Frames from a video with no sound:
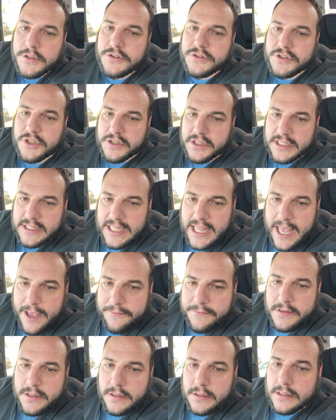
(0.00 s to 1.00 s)
To the
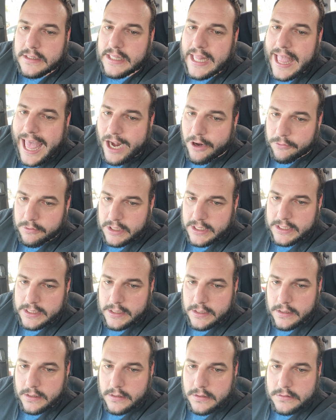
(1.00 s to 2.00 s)
left,
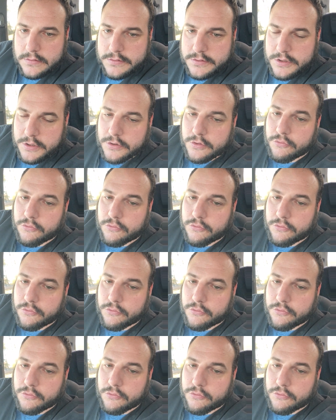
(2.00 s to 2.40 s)
laterally; to the